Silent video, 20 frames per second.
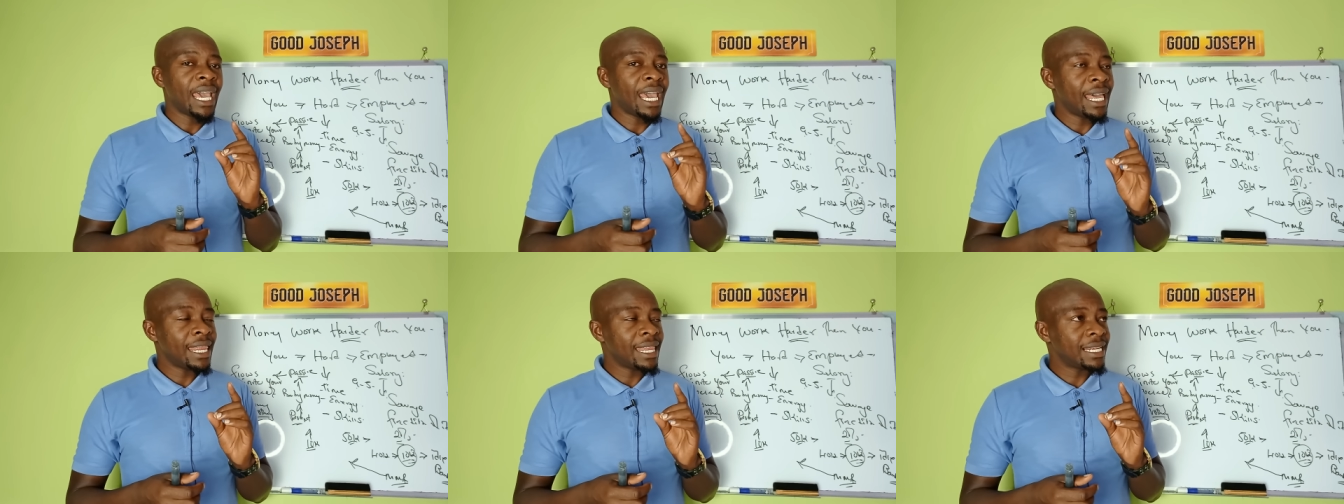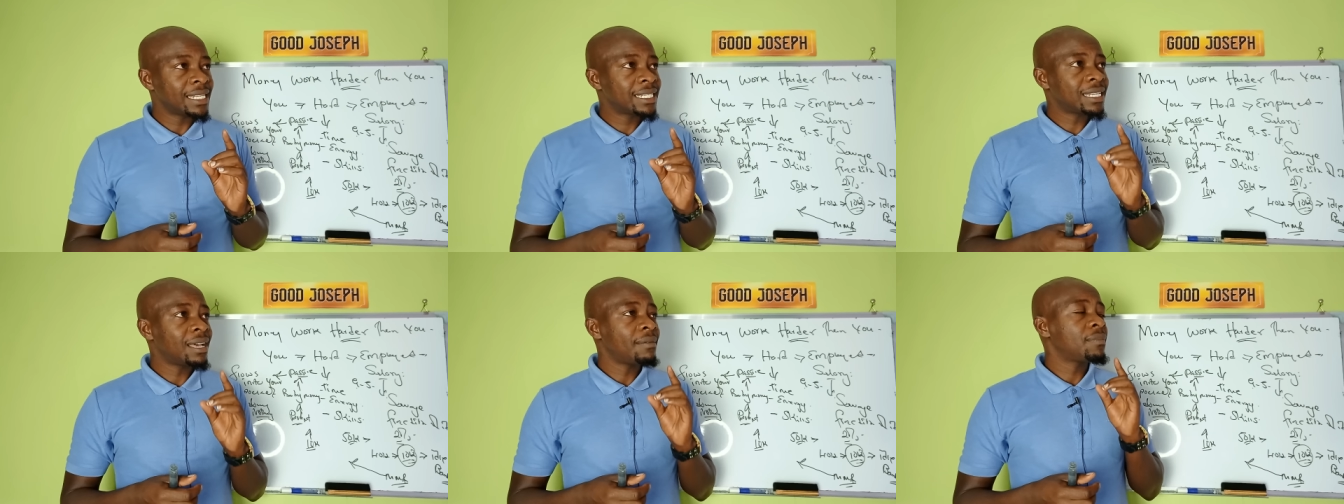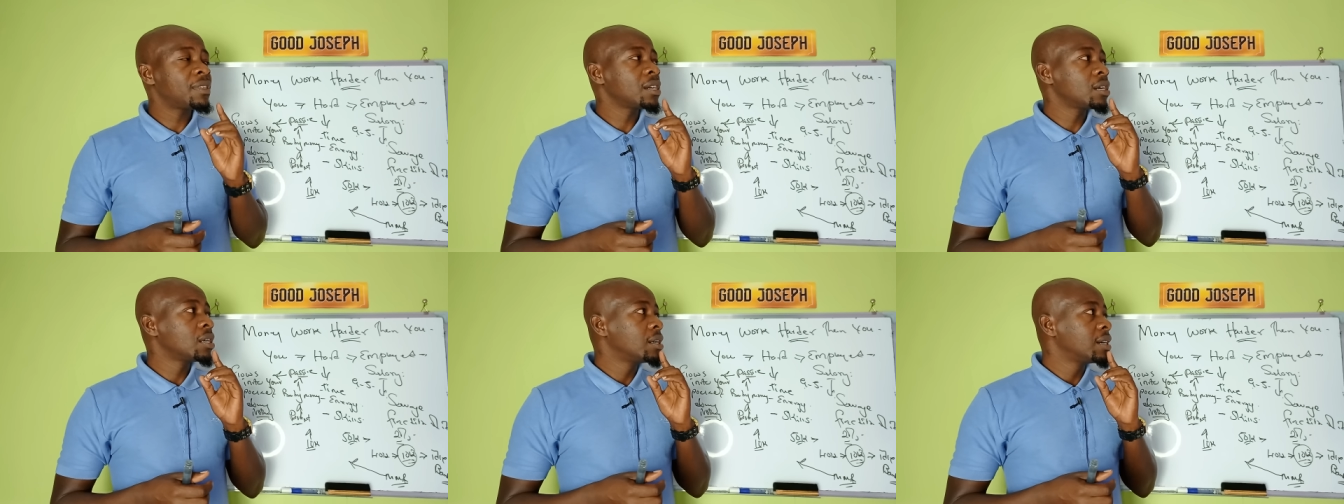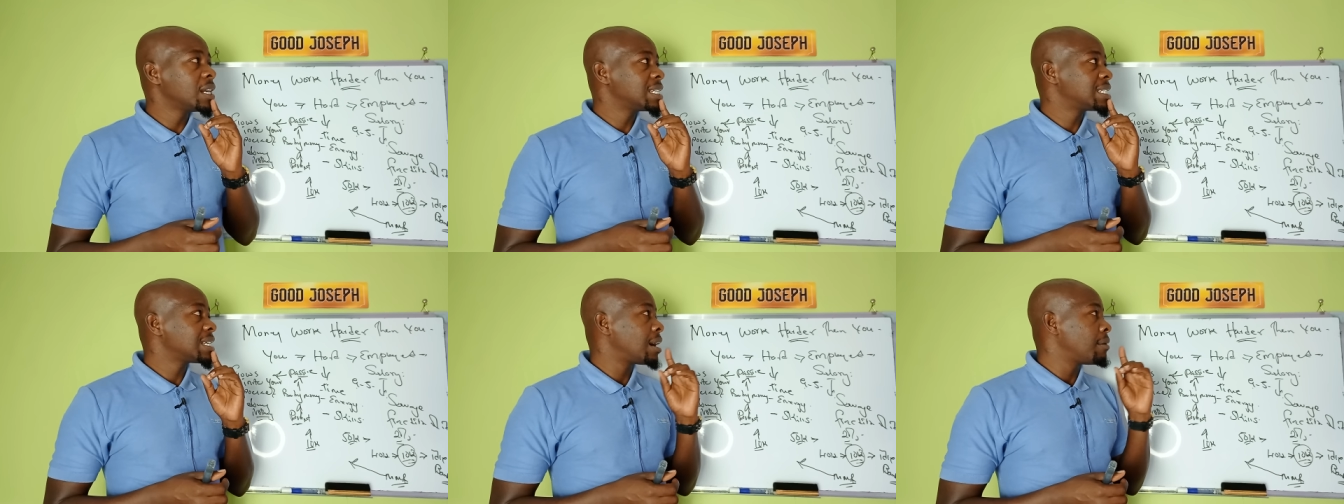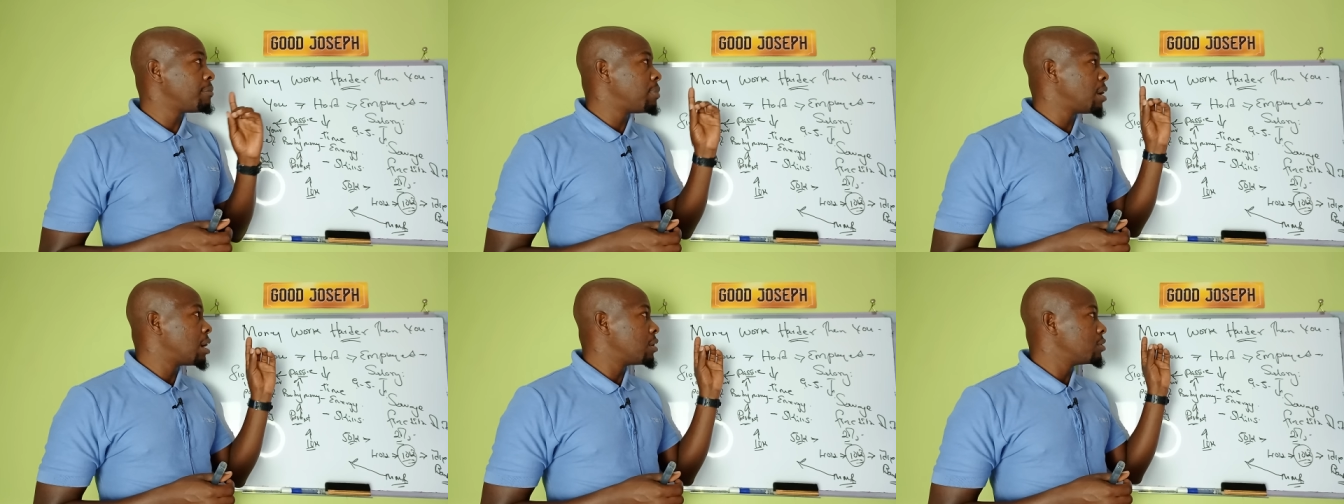And there is something great
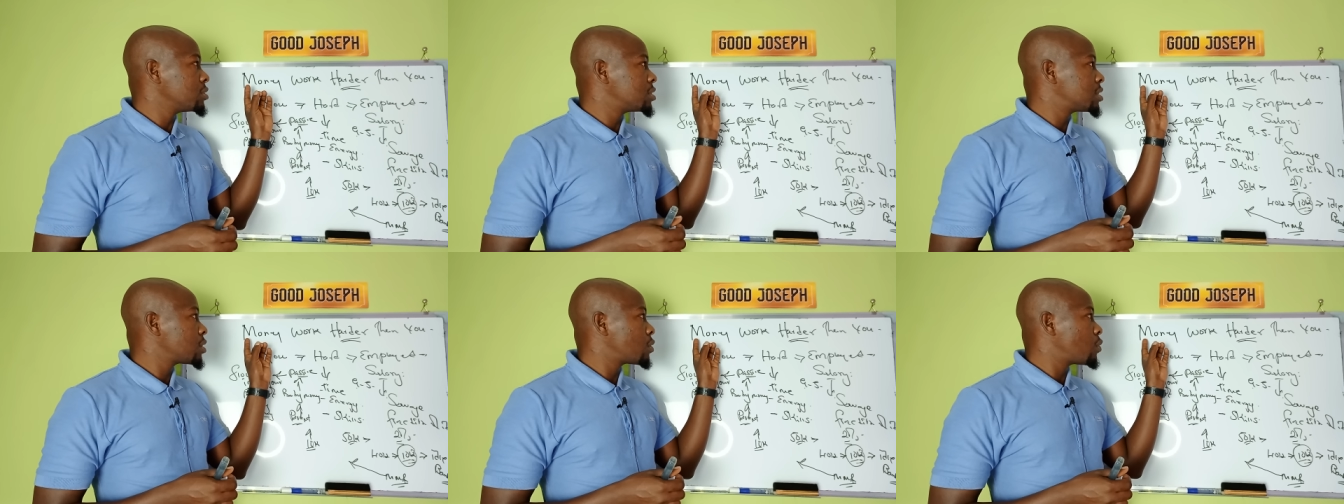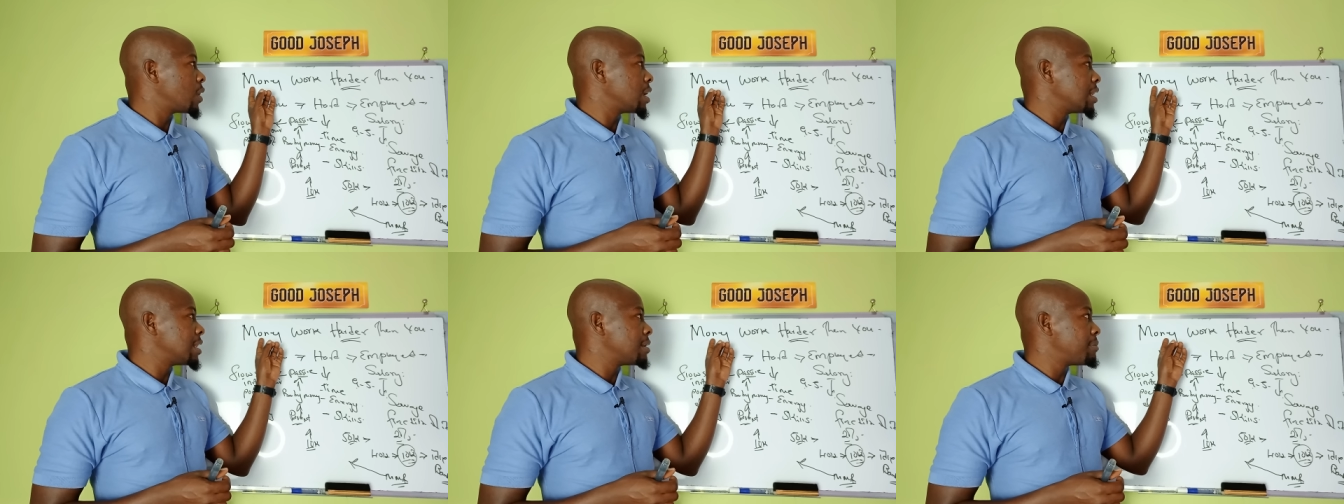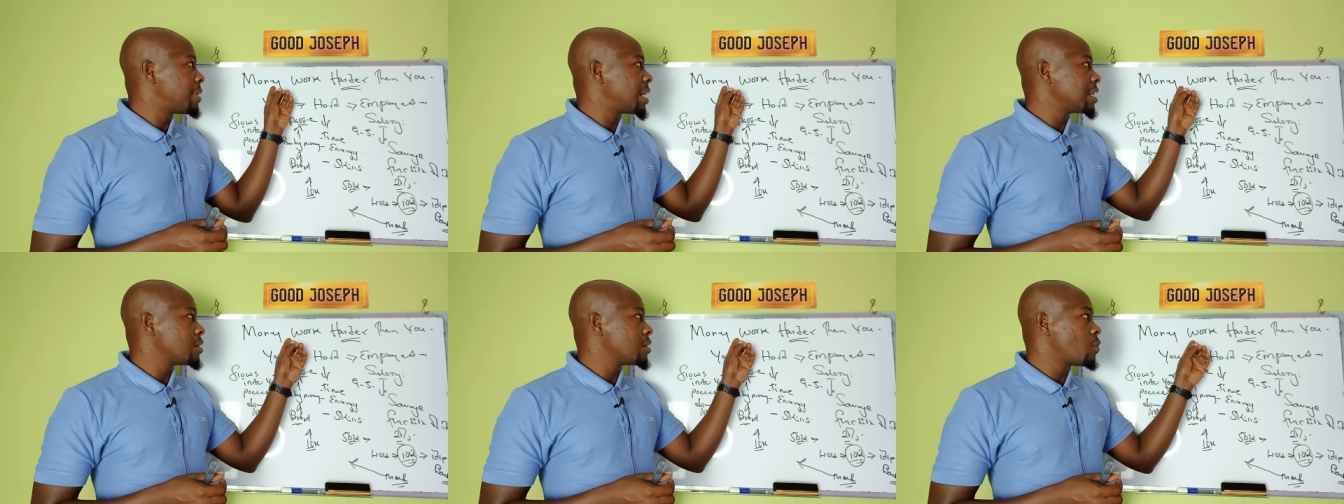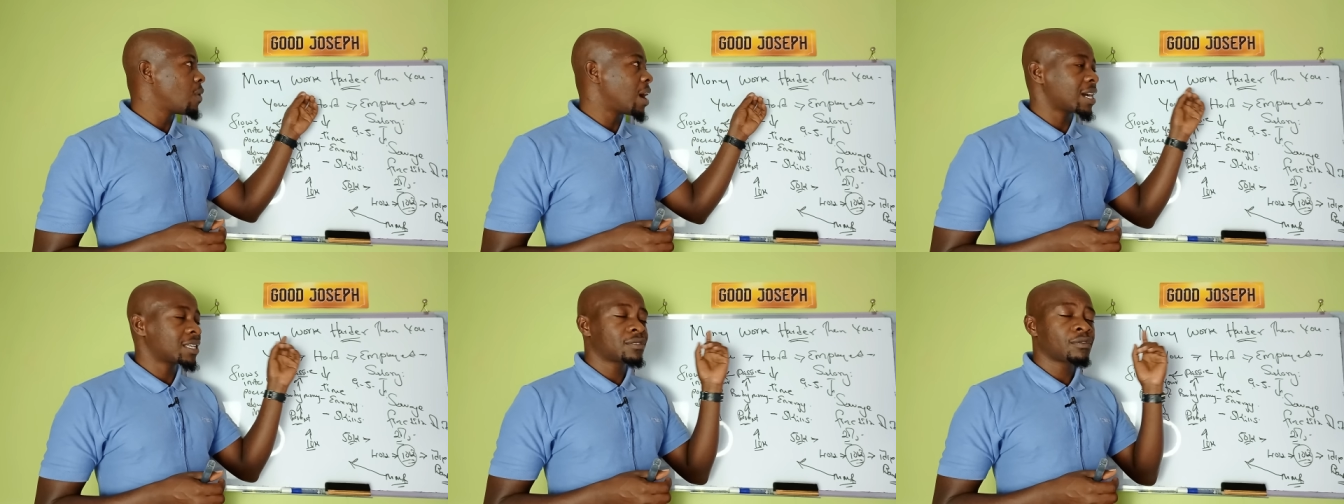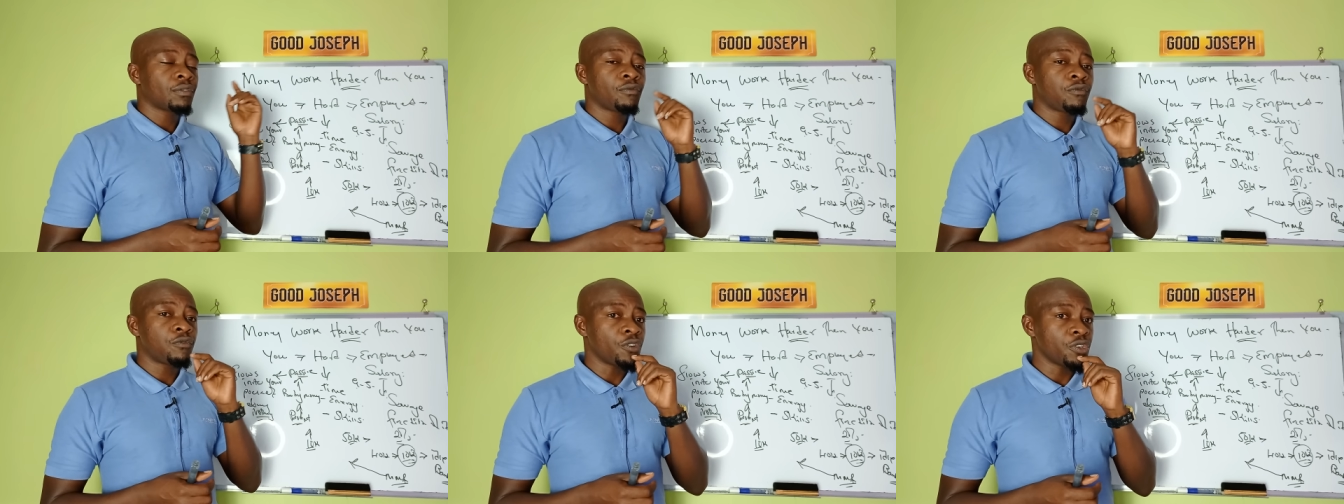about when the money works
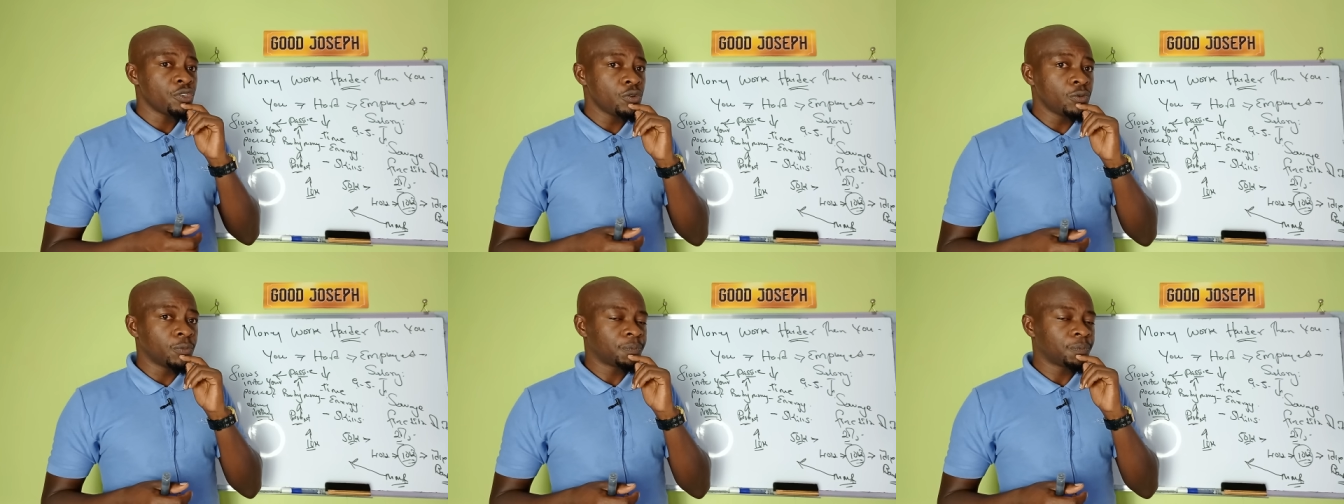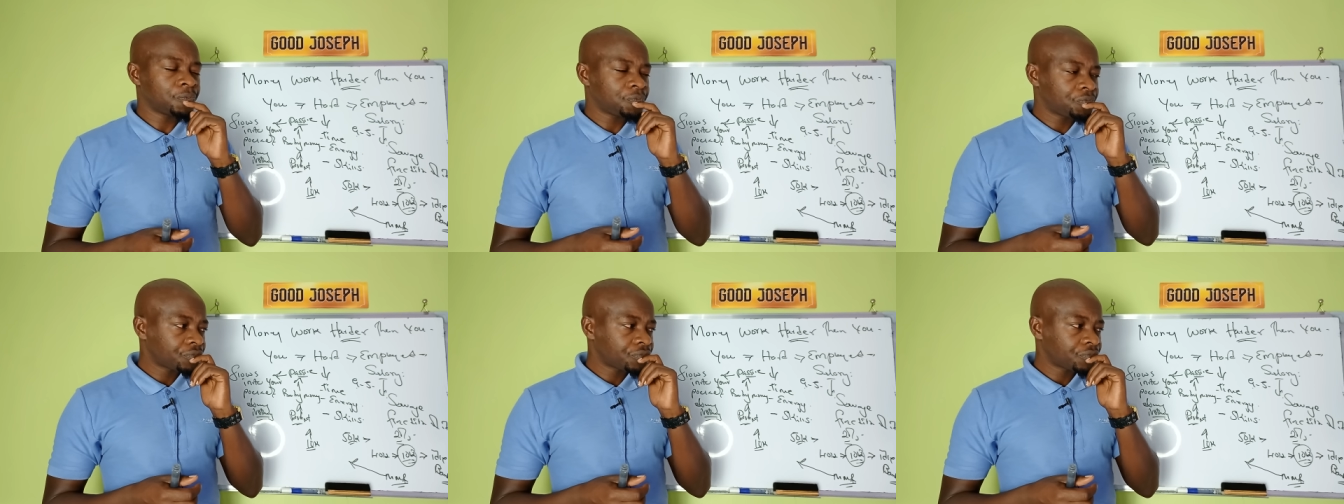for you.